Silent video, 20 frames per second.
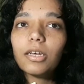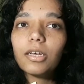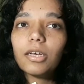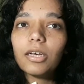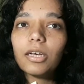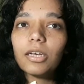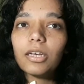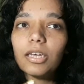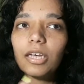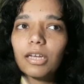
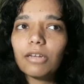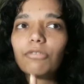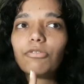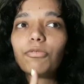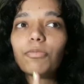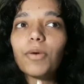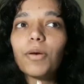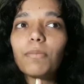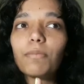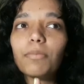I can't
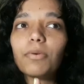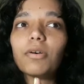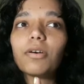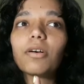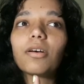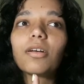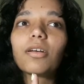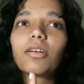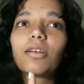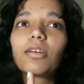
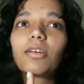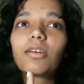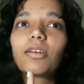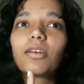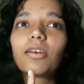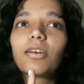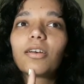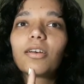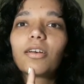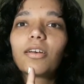remember
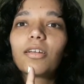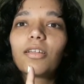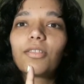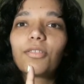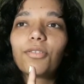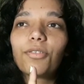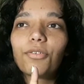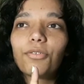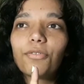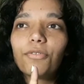
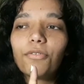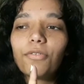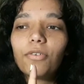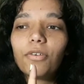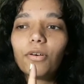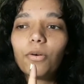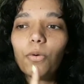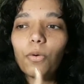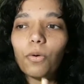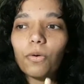the
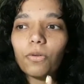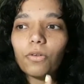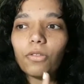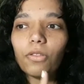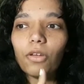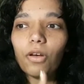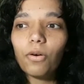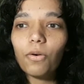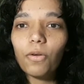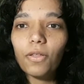
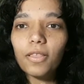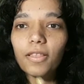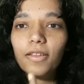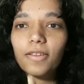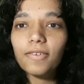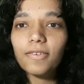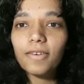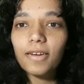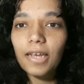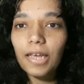
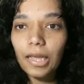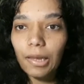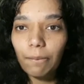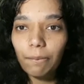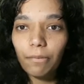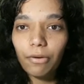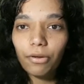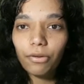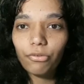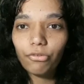author's
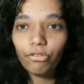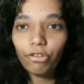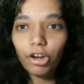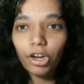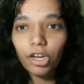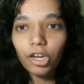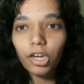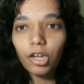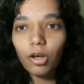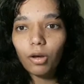name
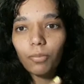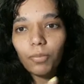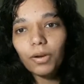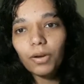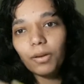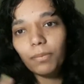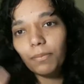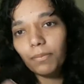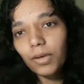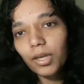right now, but
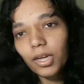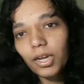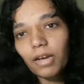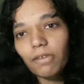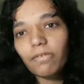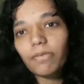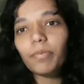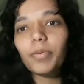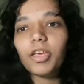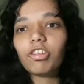I'm gonna
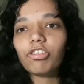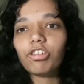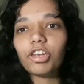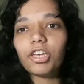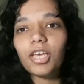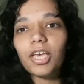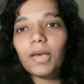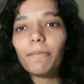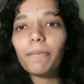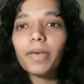have a picture
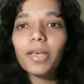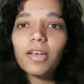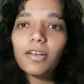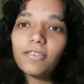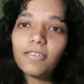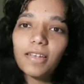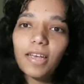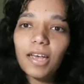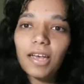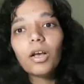here
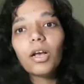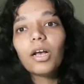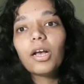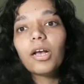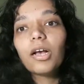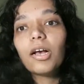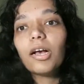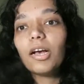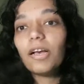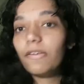because
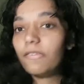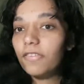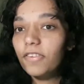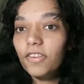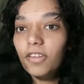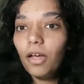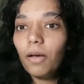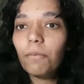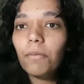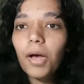I've
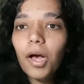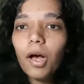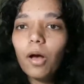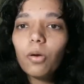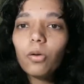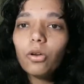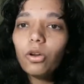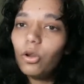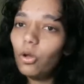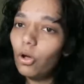
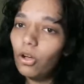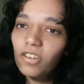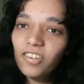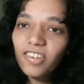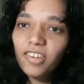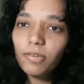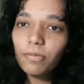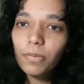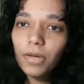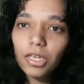somehow
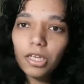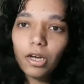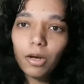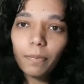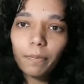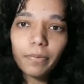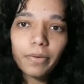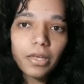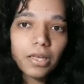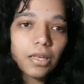lost my
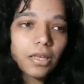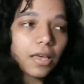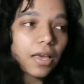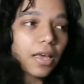copy